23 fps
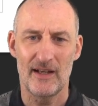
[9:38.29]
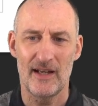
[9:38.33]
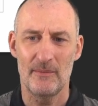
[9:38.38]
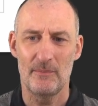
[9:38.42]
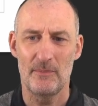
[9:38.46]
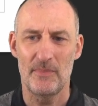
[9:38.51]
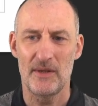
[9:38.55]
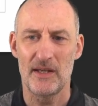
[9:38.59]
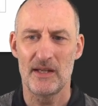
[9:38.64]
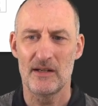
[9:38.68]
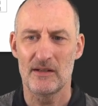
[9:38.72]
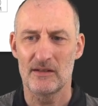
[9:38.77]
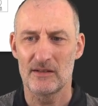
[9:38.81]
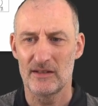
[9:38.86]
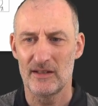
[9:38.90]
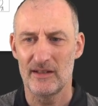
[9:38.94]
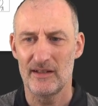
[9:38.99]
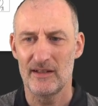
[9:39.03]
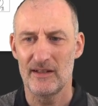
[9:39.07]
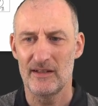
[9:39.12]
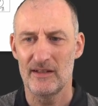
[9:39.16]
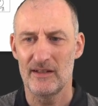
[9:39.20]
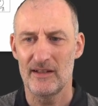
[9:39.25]

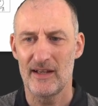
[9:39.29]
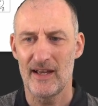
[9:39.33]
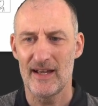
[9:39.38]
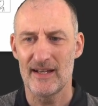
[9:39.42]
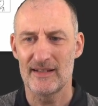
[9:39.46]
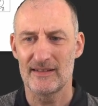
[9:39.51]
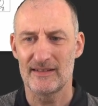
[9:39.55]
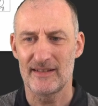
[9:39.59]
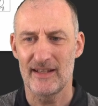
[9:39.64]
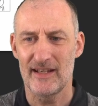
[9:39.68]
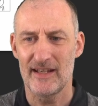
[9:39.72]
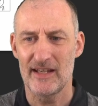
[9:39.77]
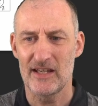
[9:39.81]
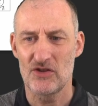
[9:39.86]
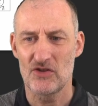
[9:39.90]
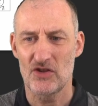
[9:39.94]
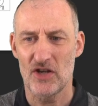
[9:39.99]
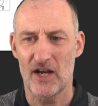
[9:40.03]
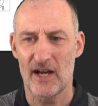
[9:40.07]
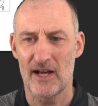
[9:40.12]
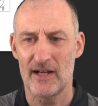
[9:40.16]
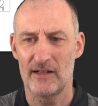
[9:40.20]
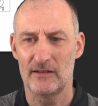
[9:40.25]
appeared uh, as a
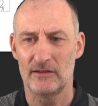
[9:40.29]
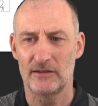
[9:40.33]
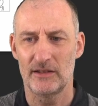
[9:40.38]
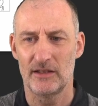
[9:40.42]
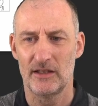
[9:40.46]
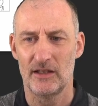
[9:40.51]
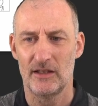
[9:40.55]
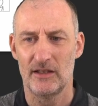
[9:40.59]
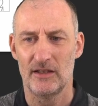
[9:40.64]
child